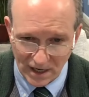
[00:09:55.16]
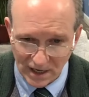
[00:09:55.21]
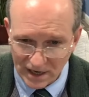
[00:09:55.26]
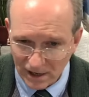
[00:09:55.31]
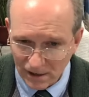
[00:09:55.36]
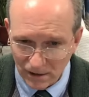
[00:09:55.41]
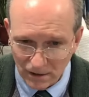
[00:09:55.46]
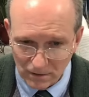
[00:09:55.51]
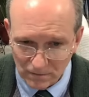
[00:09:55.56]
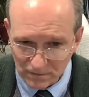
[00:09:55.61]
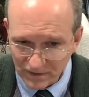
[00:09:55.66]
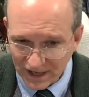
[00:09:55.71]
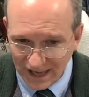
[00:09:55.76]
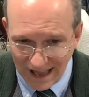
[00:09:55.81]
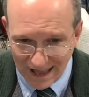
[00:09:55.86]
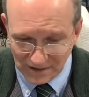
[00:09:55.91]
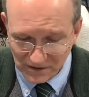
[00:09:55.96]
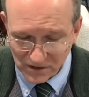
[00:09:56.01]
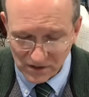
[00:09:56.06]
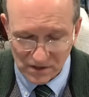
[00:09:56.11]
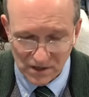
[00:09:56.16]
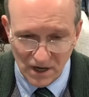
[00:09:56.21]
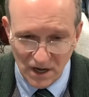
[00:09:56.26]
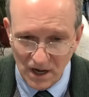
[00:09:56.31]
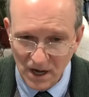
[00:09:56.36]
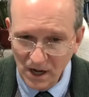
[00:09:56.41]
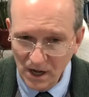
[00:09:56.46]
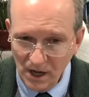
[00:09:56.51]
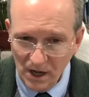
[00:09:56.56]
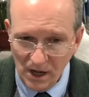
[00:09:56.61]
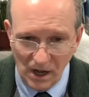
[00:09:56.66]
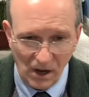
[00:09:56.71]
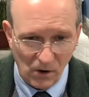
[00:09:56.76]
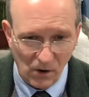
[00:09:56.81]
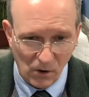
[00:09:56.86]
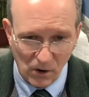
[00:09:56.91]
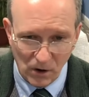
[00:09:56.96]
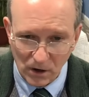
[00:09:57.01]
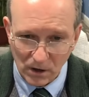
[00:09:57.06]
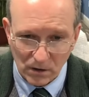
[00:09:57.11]
care of guests
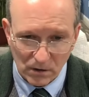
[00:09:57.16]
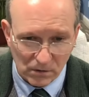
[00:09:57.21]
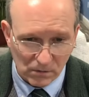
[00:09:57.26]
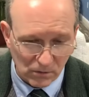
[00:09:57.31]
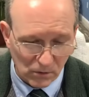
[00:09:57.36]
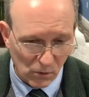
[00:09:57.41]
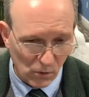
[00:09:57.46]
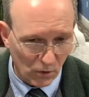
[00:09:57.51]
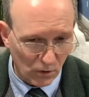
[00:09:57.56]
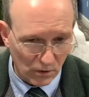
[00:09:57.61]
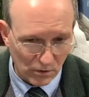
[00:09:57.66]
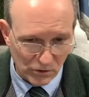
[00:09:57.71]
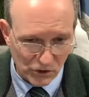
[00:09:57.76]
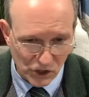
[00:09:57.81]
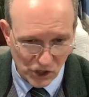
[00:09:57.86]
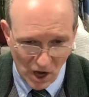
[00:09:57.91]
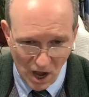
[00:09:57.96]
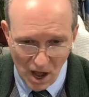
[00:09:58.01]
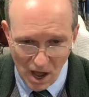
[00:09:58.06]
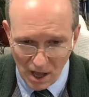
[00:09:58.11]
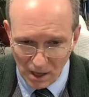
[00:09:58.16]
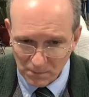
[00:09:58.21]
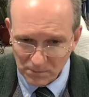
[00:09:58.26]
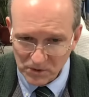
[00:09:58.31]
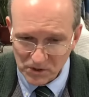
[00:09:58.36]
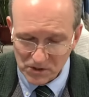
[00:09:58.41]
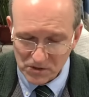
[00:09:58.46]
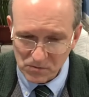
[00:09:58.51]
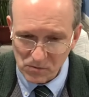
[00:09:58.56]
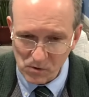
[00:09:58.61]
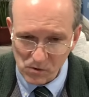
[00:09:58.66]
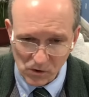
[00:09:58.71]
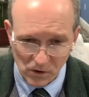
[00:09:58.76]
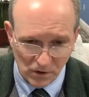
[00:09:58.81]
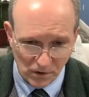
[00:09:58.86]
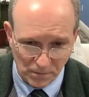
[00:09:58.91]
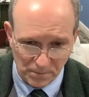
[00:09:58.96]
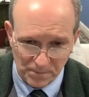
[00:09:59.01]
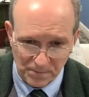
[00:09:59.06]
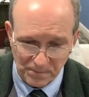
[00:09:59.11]
or jobs
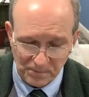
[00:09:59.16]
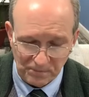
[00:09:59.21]
or